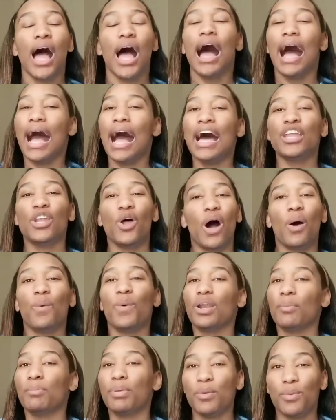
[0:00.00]
I know I want
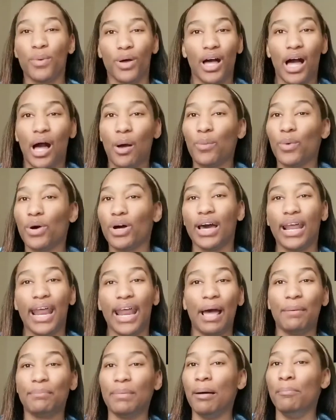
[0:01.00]
to be with her. I want her to have
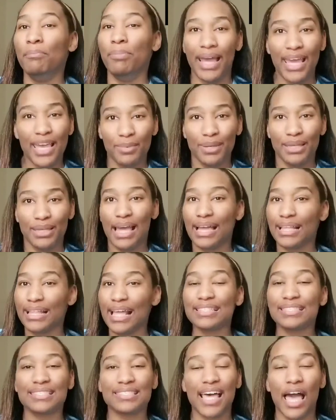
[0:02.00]
my baby. That that's
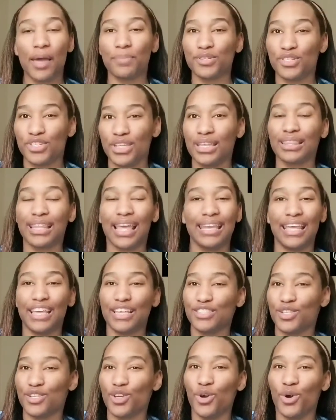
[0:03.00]
the type of shit that niggas
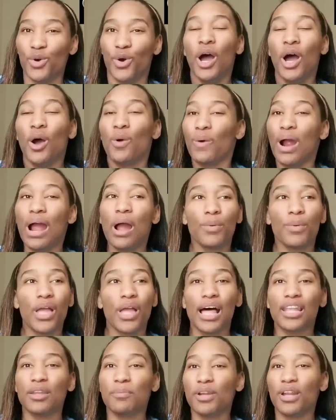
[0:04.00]
do. Right when y'all in
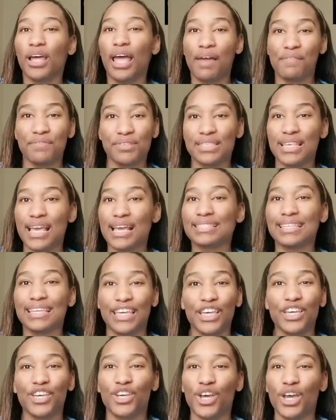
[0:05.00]
the middle of having sex and
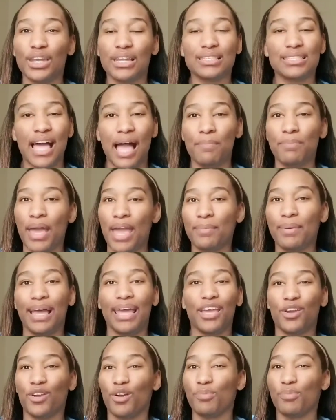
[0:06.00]
get good and it's like, babe, I ain't
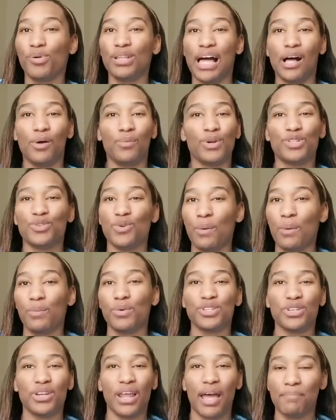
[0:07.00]
gonna pull out. I want you. I want
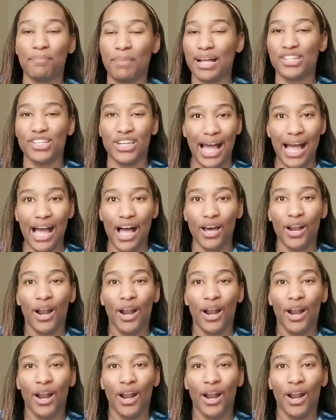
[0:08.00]
you to have my child.